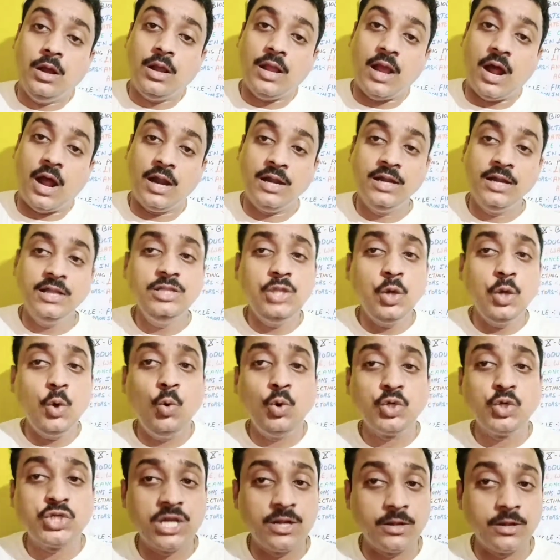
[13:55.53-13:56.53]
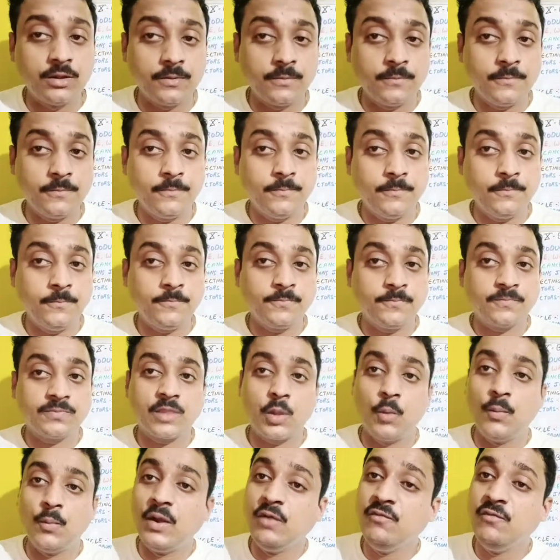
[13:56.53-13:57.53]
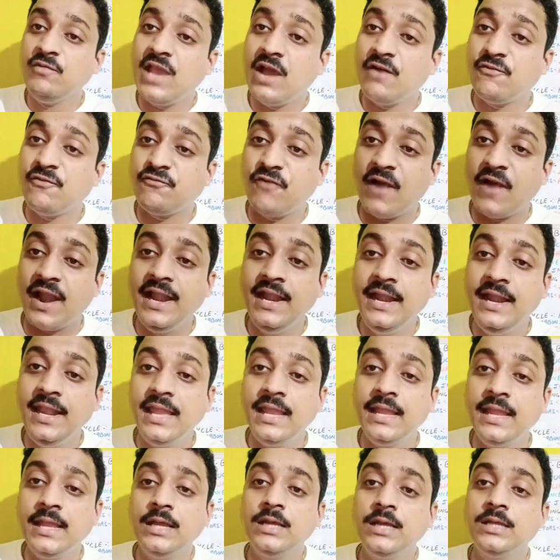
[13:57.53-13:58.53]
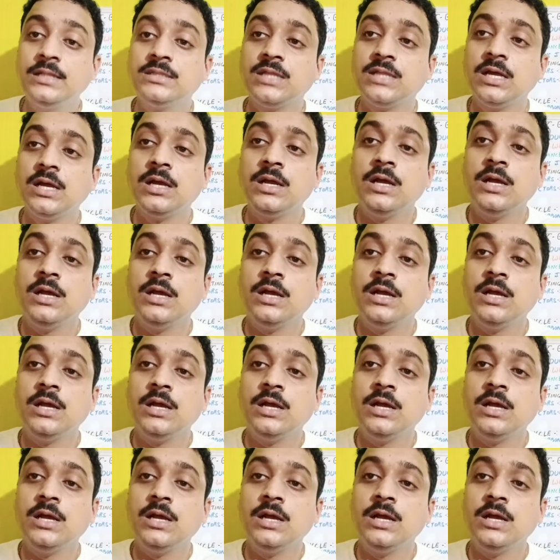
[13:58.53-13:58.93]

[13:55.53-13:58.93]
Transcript: under the ocean when we are finding the